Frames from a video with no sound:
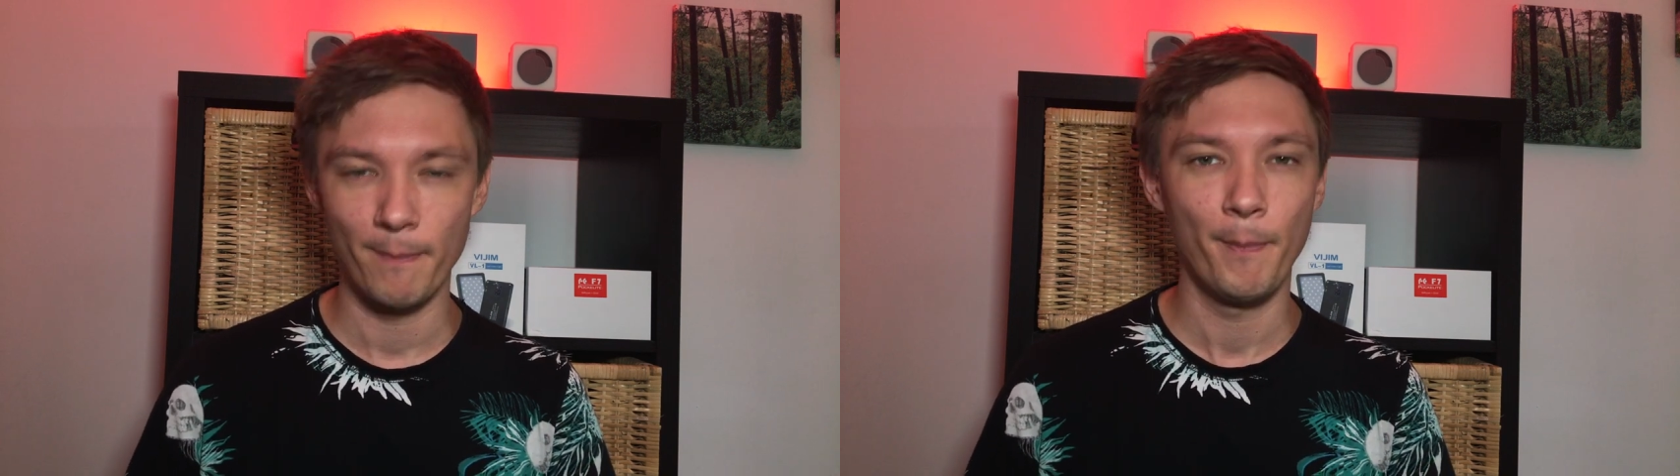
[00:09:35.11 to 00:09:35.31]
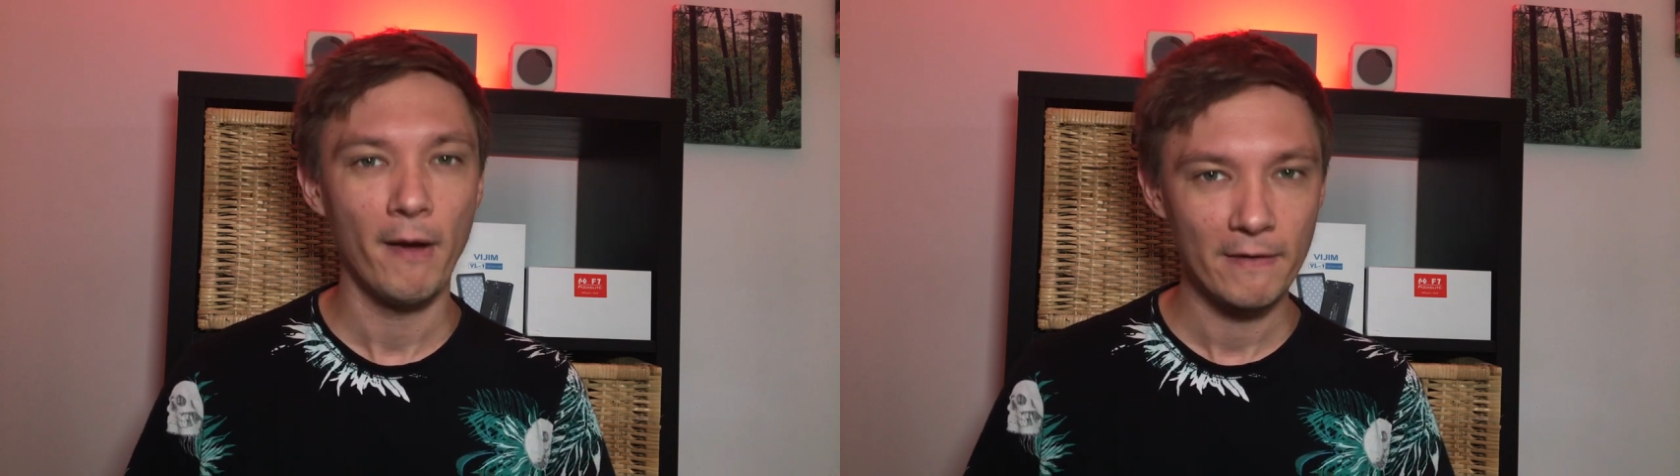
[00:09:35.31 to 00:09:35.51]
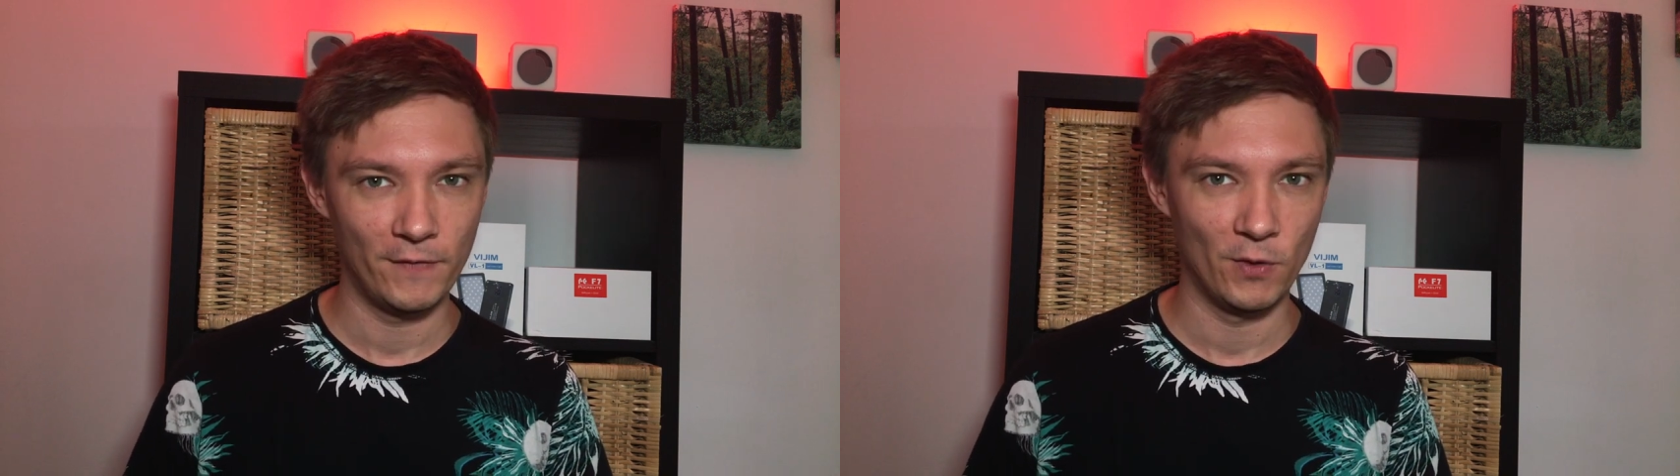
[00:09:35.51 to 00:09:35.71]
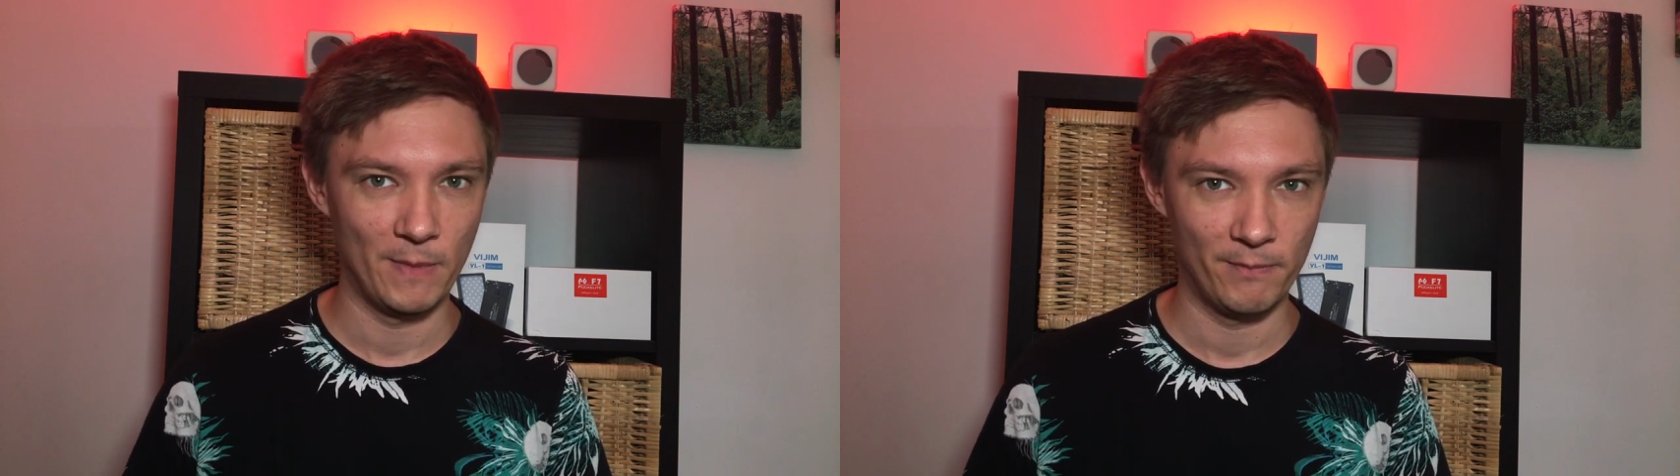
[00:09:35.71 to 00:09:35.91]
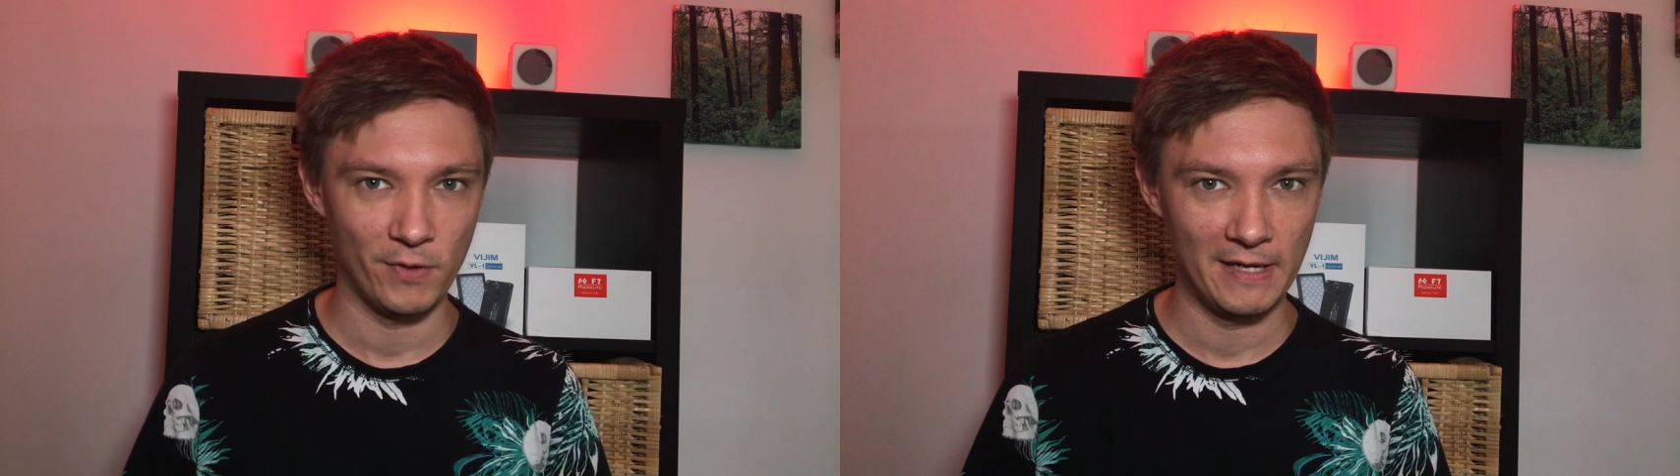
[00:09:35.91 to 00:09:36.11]
by
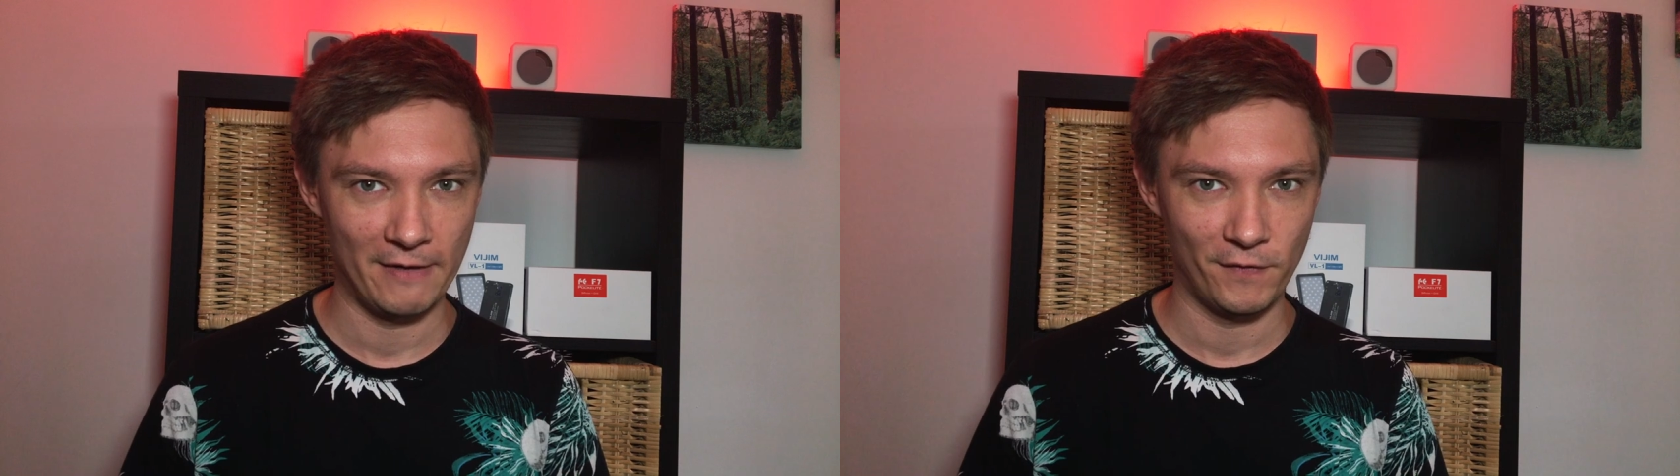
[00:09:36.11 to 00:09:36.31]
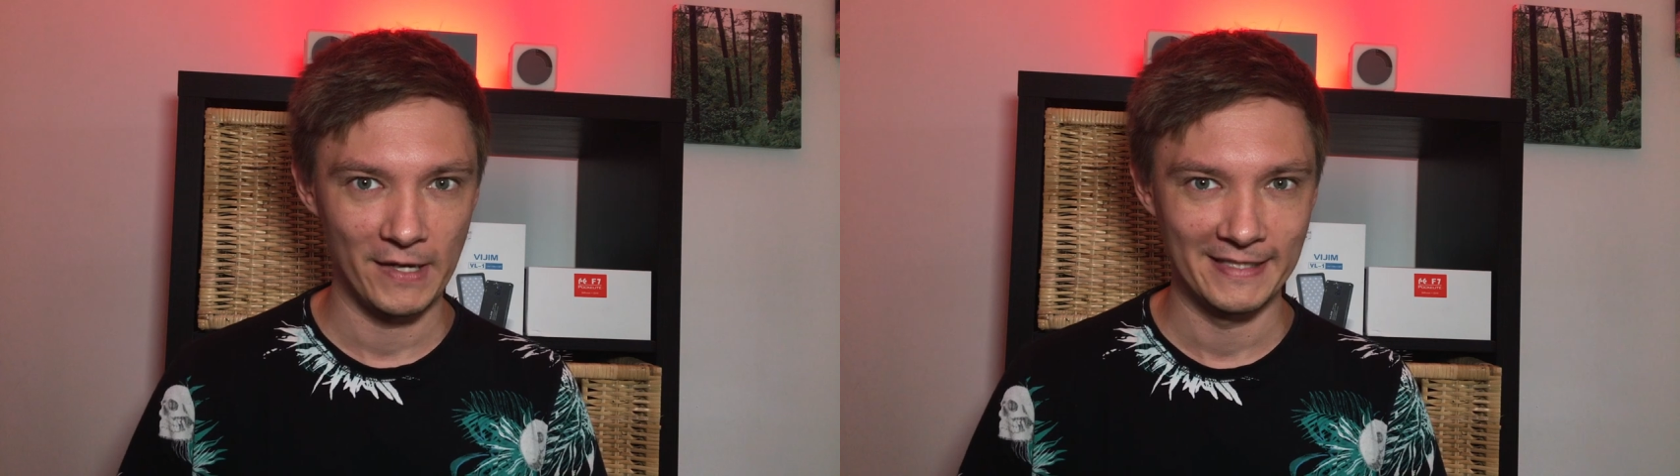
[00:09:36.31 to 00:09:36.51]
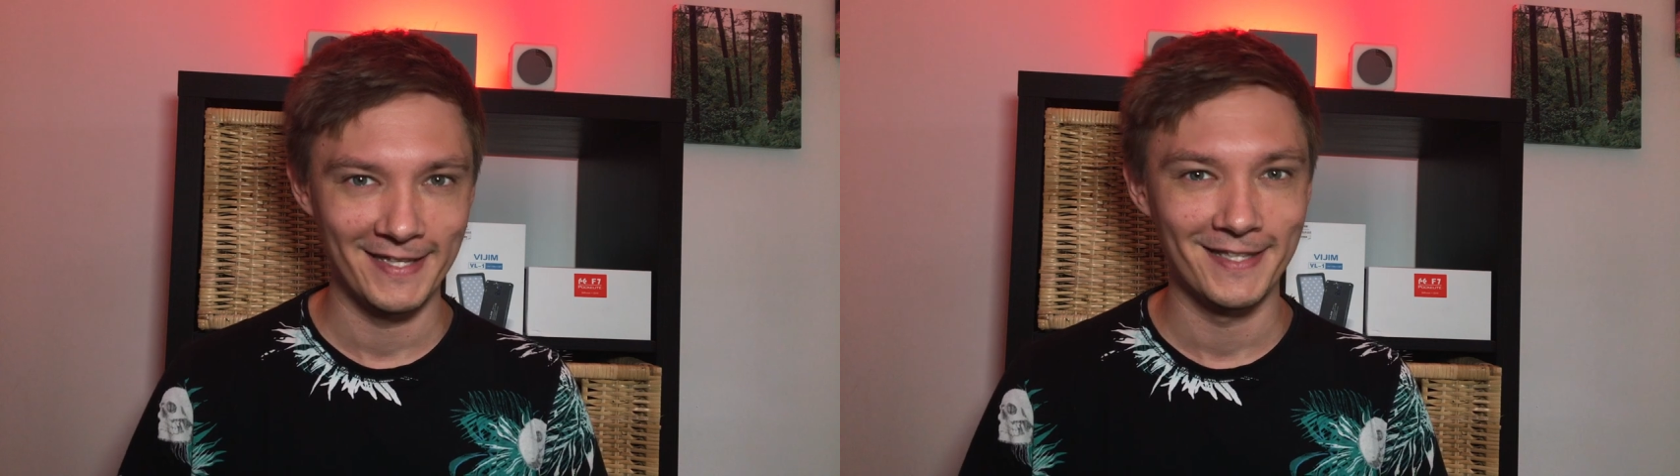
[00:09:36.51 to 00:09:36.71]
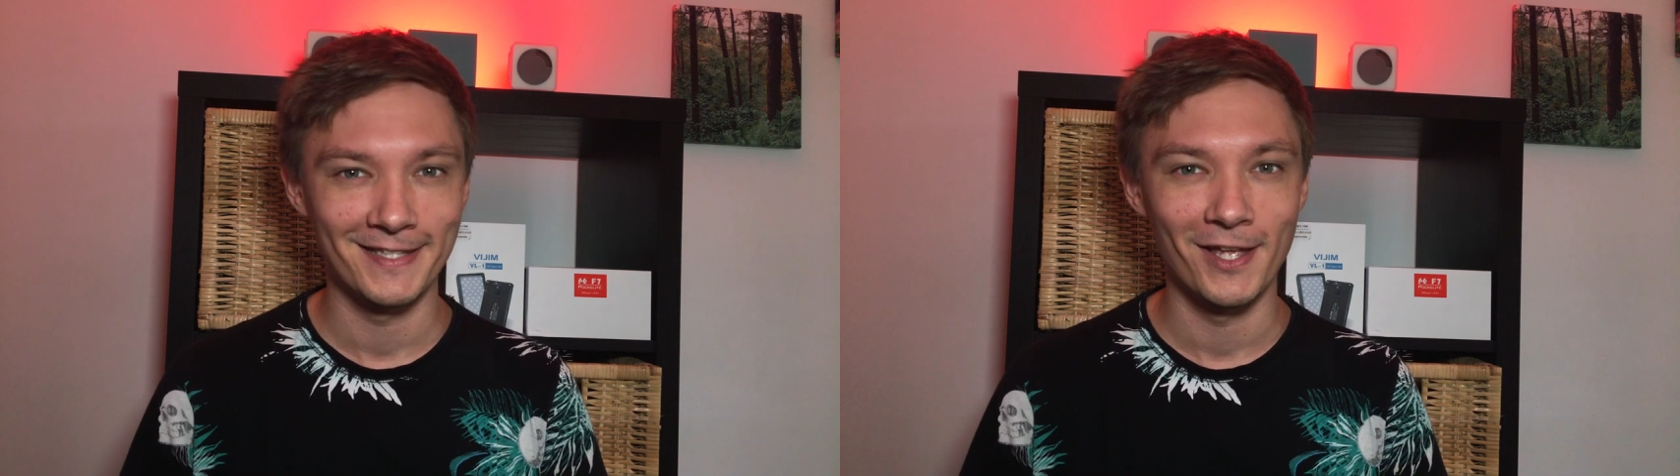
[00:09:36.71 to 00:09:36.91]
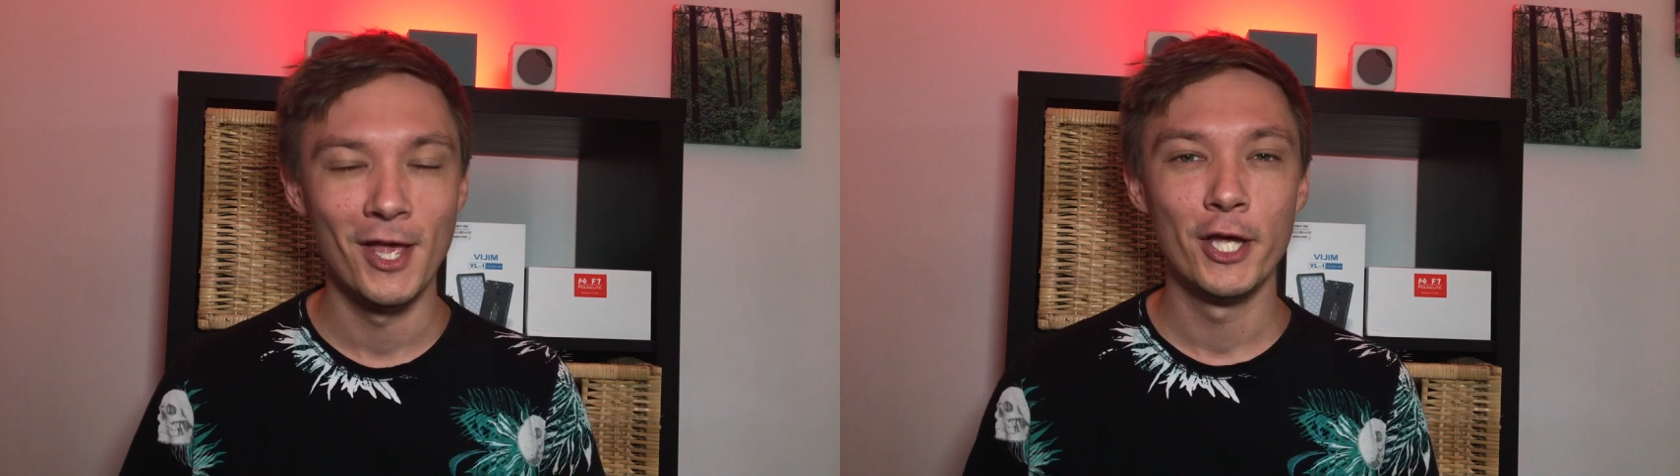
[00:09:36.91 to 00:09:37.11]
Filmic Pro left, right and centre.